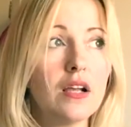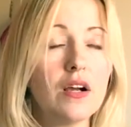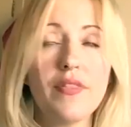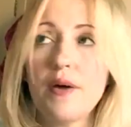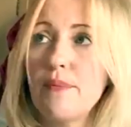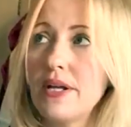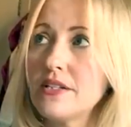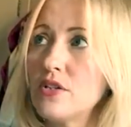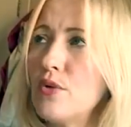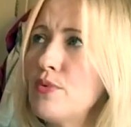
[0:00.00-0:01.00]
God, that
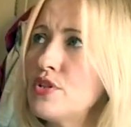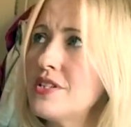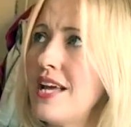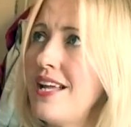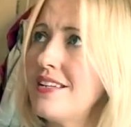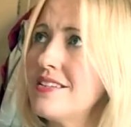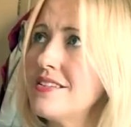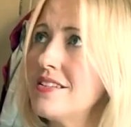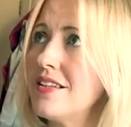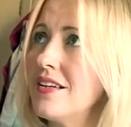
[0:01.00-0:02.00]
makes so much
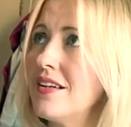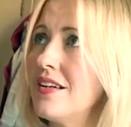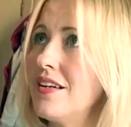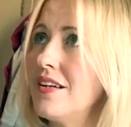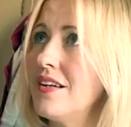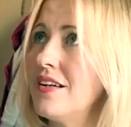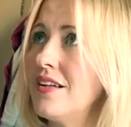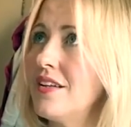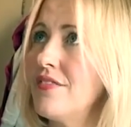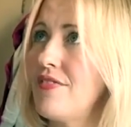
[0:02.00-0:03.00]
sense.
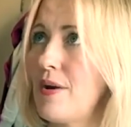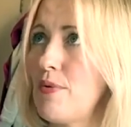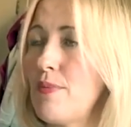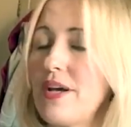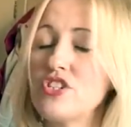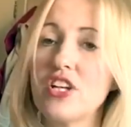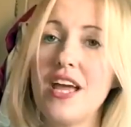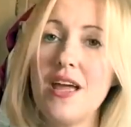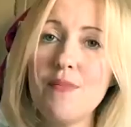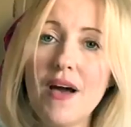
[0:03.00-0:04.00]
The fibromyalgia
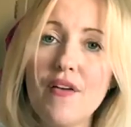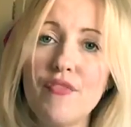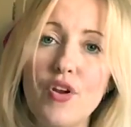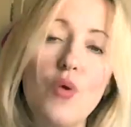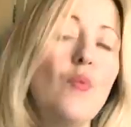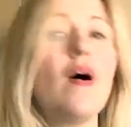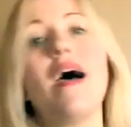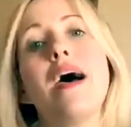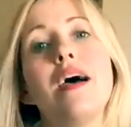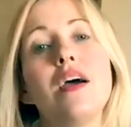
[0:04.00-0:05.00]
came out of
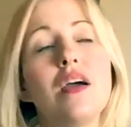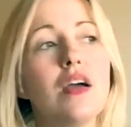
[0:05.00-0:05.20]
nowhere,